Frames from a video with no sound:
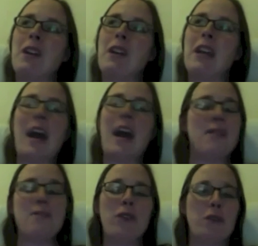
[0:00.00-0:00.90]
yeah, the
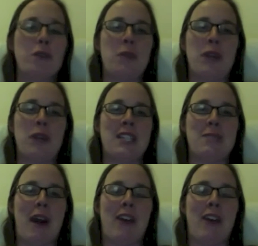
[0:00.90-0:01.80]
movie was pretty
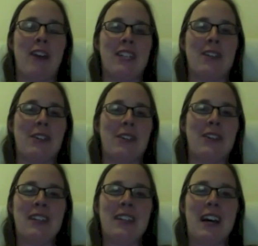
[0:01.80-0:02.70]
inspiring too.
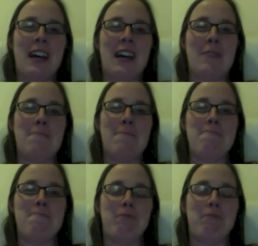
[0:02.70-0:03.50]
Um,